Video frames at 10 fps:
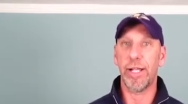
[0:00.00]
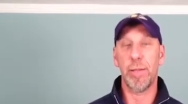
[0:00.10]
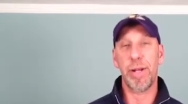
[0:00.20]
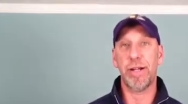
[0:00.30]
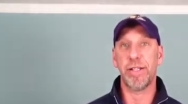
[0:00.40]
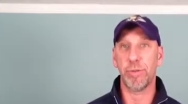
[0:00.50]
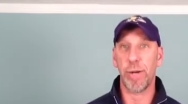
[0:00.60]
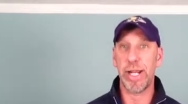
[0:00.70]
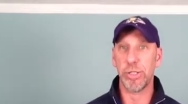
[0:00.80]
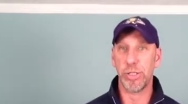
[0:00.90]
compared to the
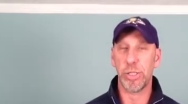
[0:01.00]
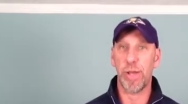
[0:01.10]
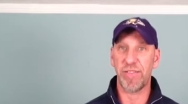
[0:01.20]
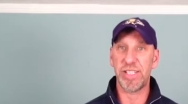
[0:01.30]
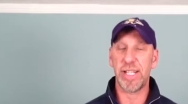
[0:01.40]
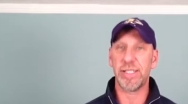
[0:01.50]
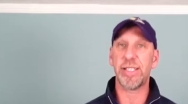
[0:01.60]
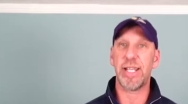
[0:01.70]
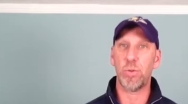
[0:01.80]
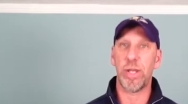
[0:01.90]
Rangers, who have
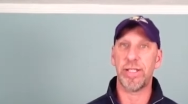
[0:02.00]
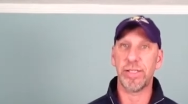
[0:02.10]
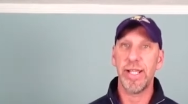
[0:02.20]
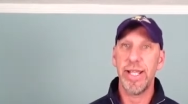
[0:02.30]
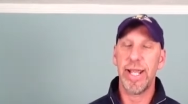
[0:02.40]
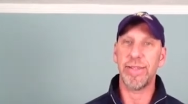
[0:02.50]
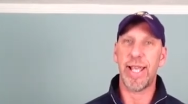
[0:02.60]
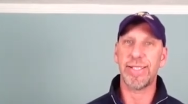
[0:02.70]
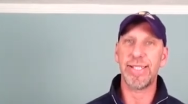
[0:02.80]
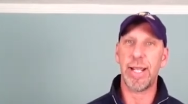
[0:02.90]
16 wins in
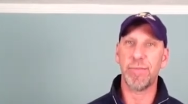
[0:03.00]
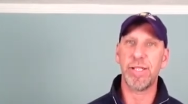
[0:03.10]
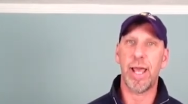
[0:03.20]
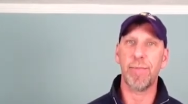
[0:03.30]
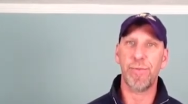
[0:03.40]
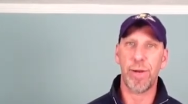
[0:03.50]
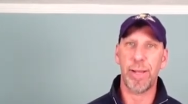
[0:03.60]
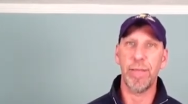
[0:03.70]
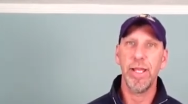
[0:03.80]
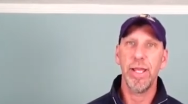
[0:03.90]
that same time frame.